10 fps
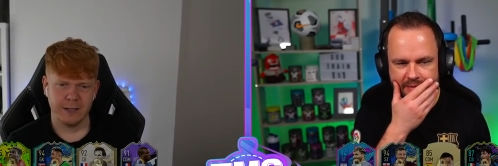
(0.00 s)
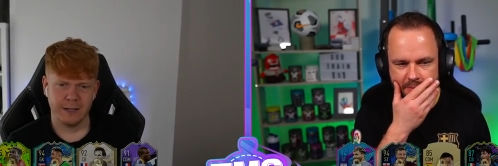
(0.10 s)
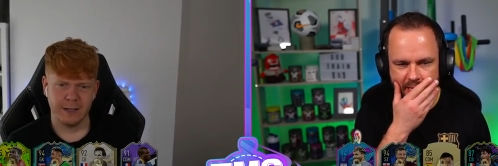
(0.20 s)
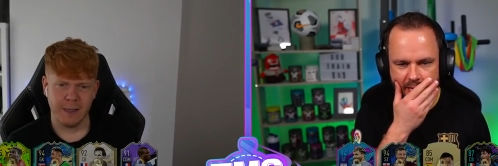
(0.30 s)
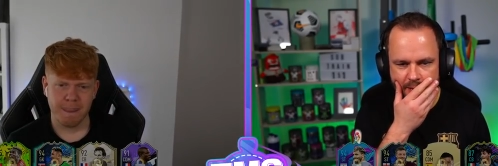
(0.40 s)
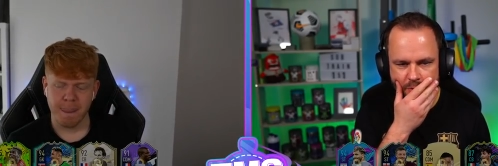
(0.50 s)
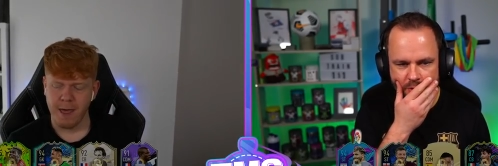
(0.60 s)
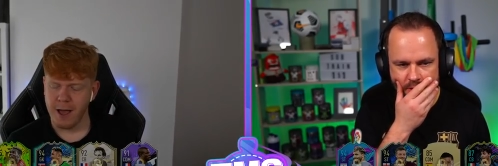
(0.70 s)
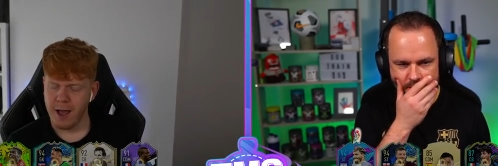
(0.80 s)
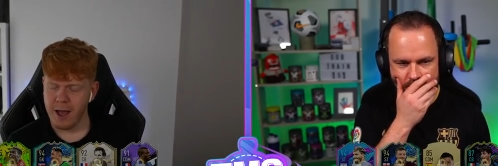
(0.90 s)
Speaker 1: in my club,
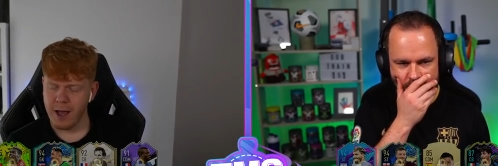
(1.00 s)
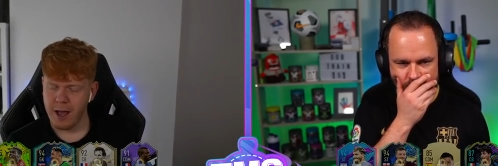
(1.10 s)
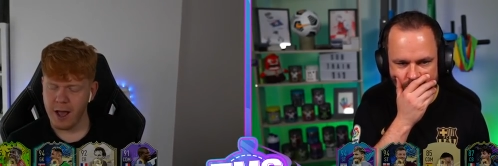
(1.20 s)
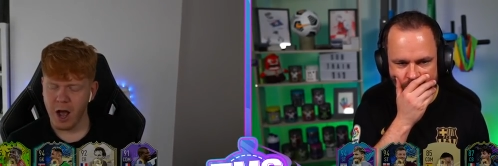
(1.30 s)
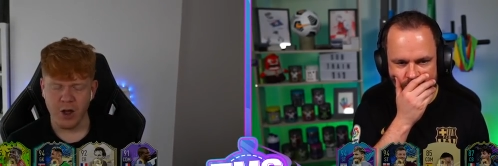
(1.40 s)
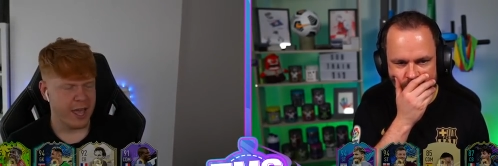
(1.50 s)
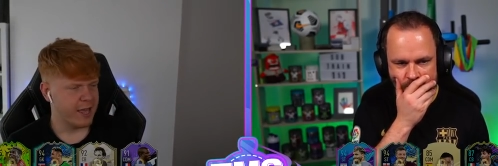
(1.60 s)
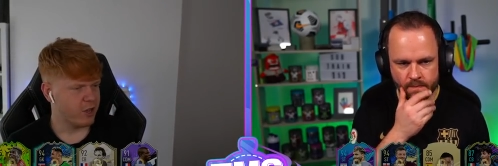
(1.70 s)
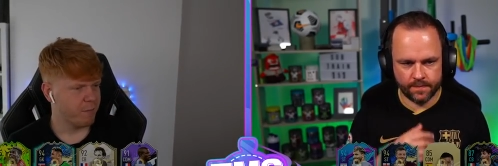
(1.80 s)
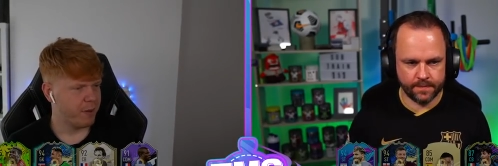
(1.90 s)
or...? Oh
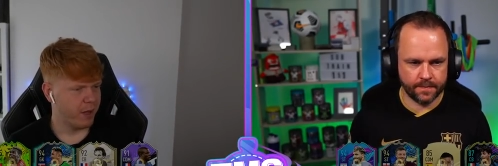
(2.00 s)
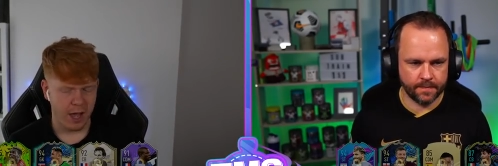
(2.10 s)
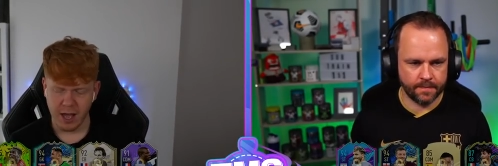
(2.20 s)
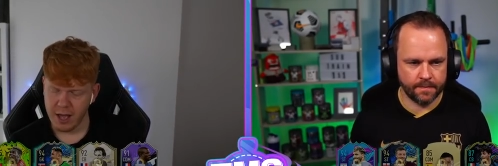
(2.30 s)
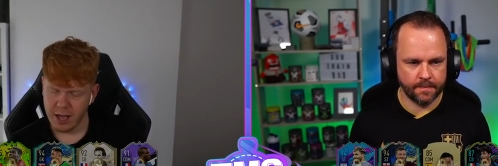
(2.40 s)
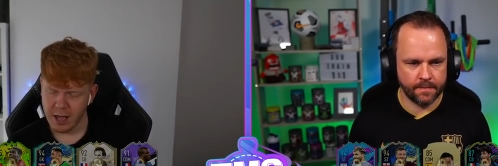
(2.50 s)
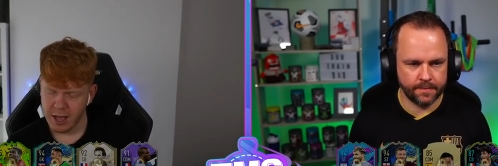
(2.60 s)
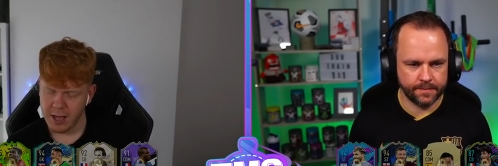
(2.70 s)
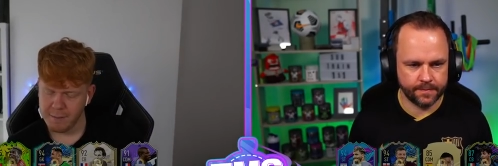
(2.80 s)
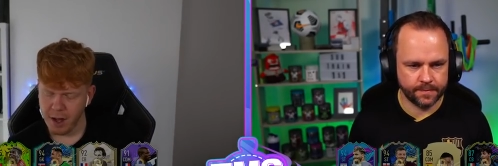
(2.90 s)
yeah, you can put.
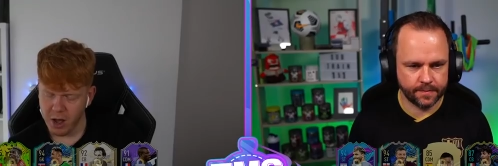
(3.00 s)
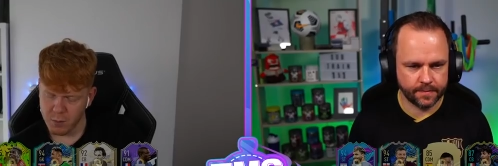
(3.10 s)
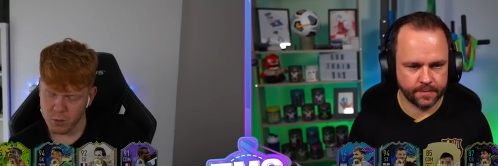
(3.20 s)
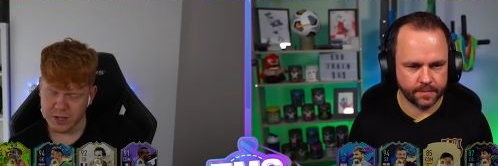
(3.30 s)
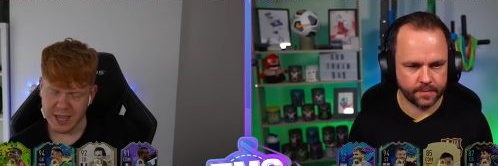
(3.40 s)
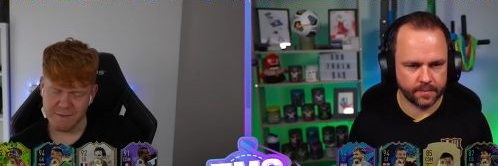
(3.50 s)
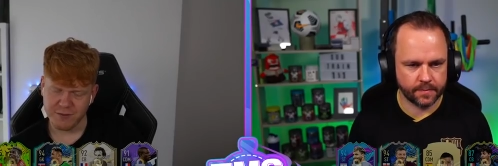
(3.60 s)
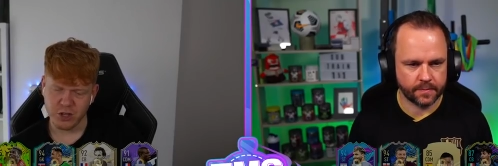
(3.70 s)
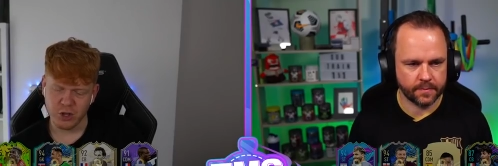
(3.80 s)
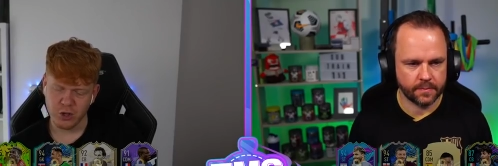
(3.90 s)
I will
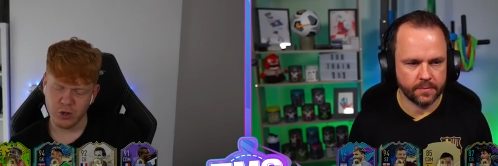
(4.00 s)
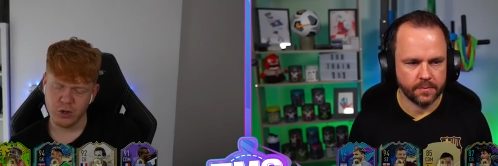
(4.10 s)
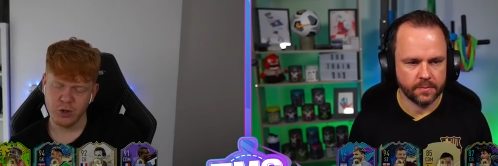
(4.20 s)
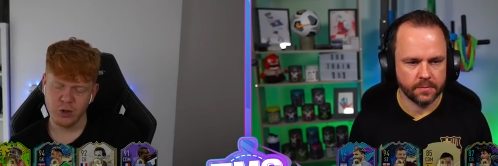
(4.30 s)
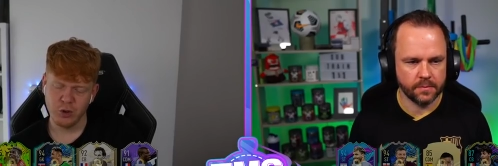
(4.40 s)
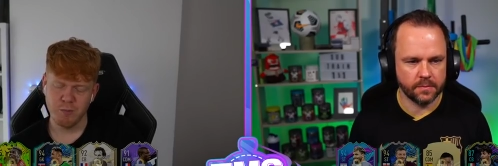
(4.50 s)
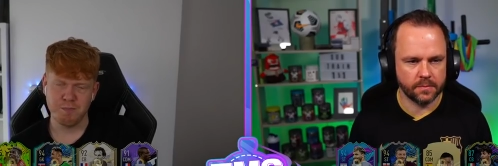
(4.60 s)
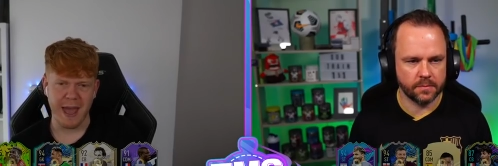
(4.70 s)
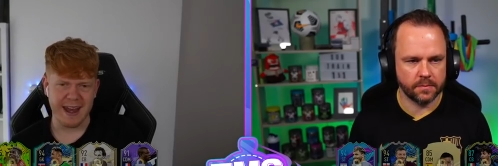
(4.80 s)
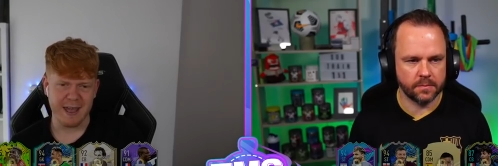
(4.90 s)
give
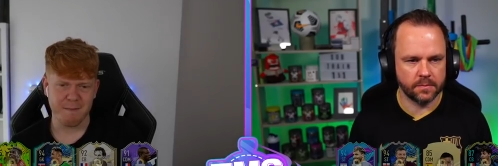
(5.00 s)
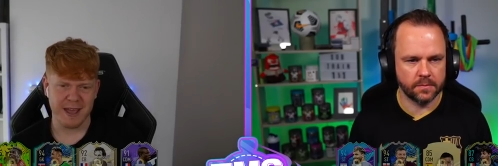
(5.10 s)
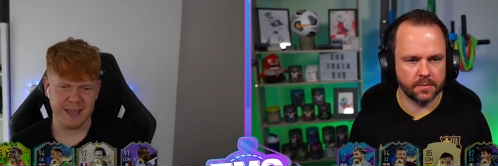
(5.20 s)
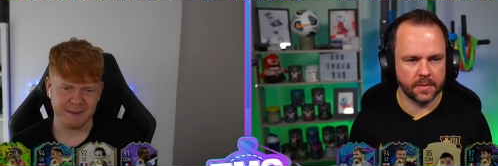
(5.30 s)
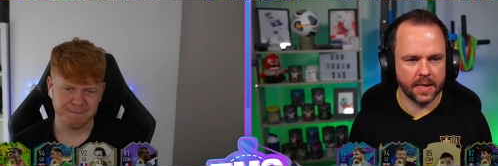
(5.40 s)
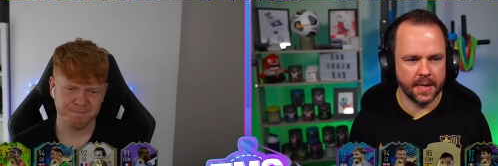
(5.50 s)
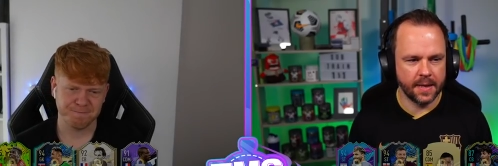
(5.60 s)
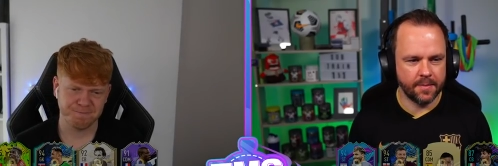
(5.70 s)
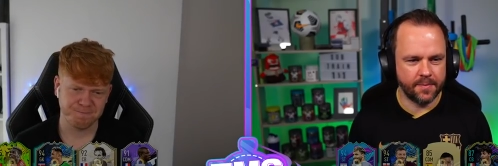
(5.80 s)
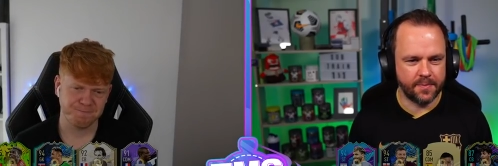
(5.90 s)
you Bennett, mate.
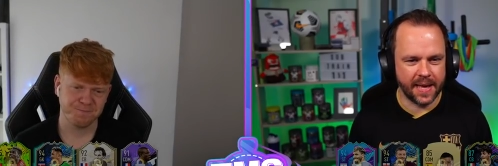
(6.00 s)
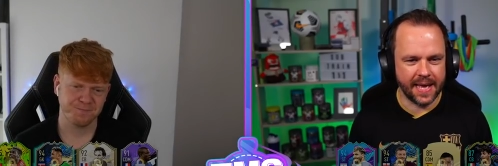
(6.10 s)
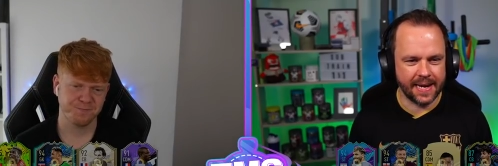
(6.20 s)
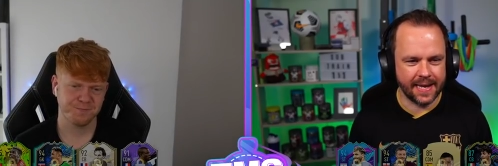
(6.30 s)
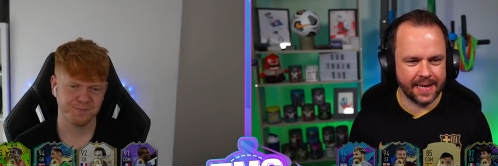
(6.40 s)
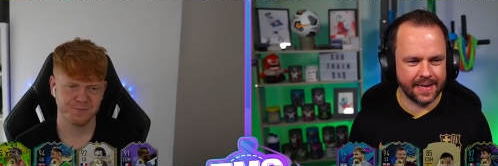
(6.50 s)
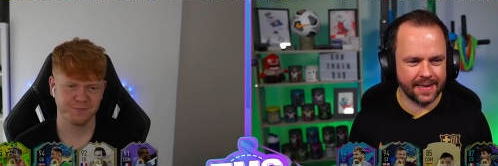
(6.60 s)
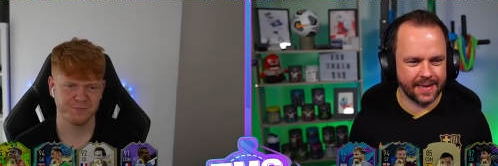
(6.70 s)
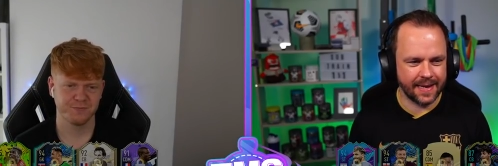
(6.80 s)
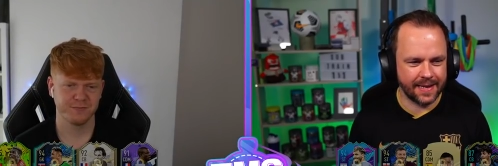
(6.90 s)
Speaker 2: Bennett,
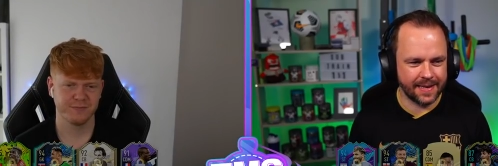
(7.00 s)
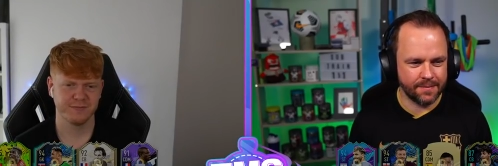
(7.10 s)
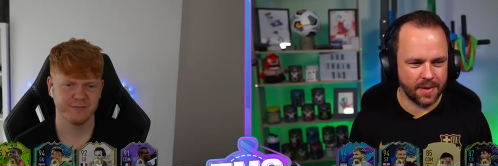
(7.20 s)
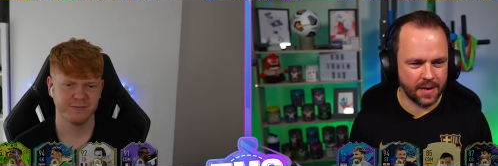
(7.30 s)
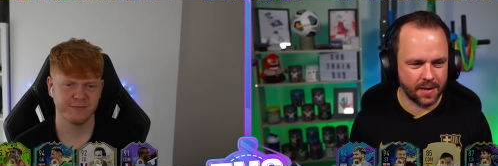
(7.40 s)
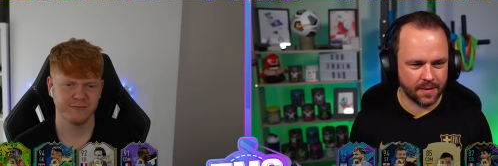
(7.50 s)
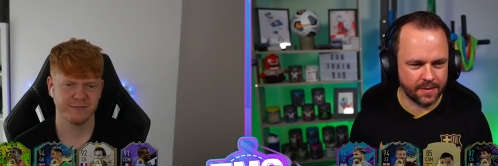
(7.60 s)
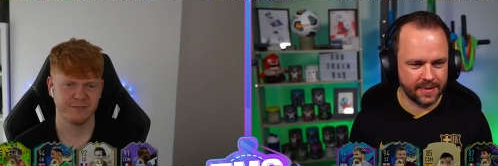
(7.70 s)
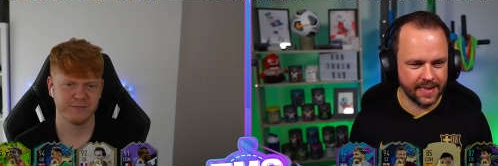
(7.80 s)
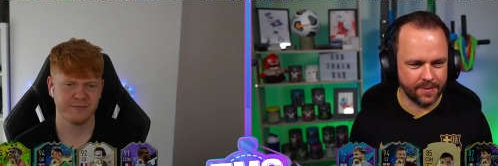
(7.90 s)
get in my
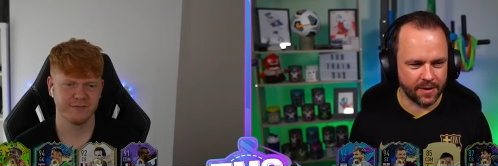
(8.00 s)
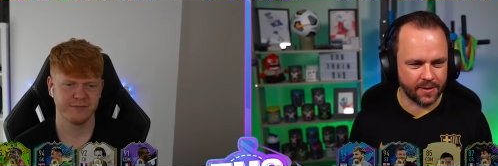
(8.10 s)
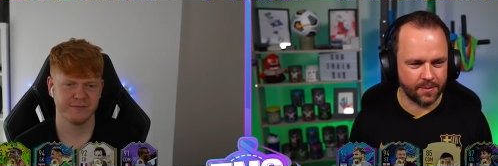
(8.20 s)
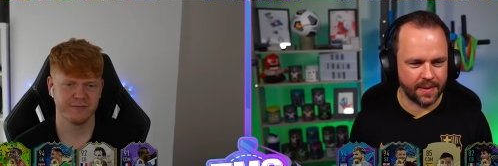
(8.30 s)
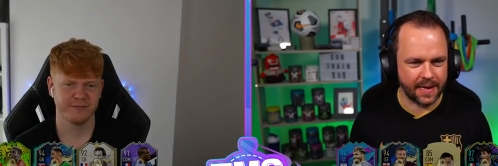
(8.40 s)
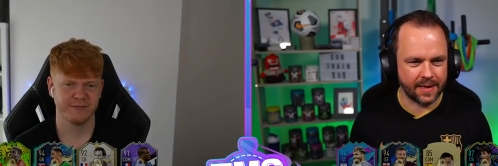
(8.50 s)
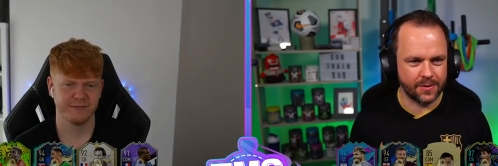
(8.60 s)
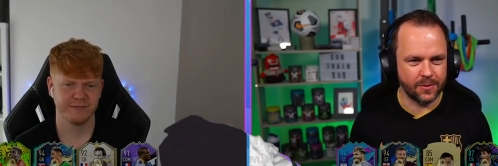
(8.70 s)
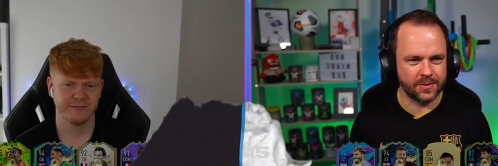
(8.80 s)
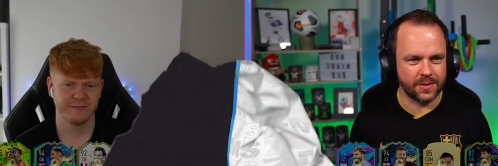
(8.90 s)
team. I got Bennett. Of course, I